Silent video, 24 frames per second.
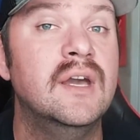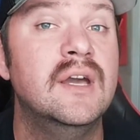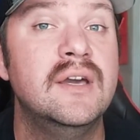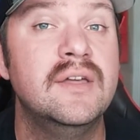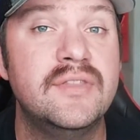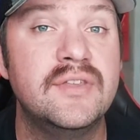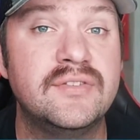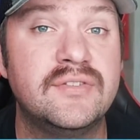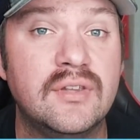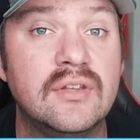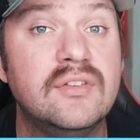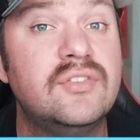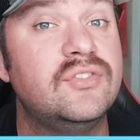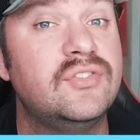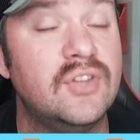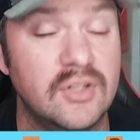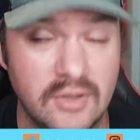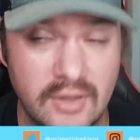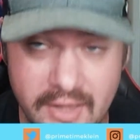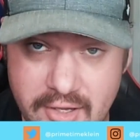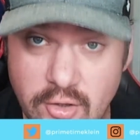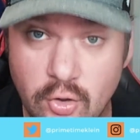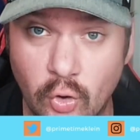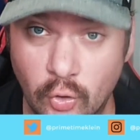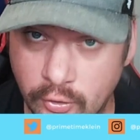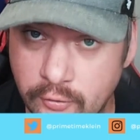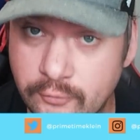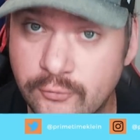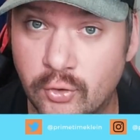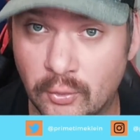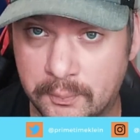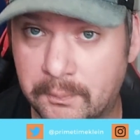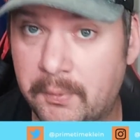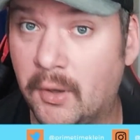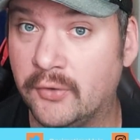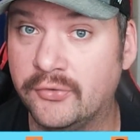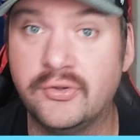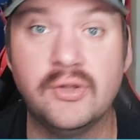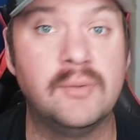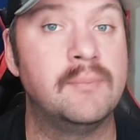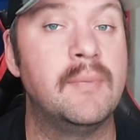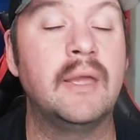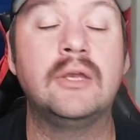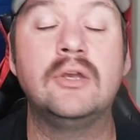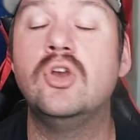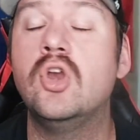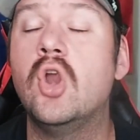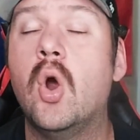This is still a good football team,
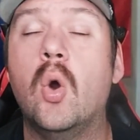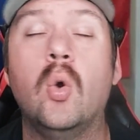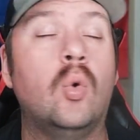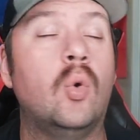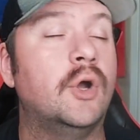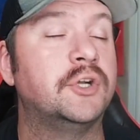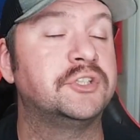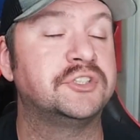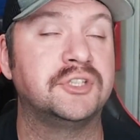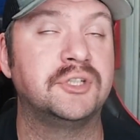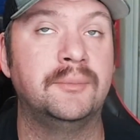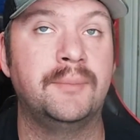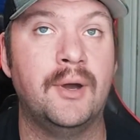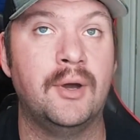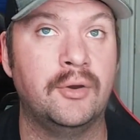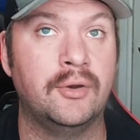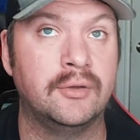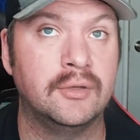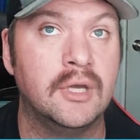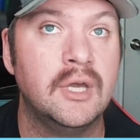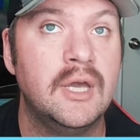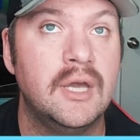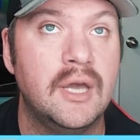make no question about it.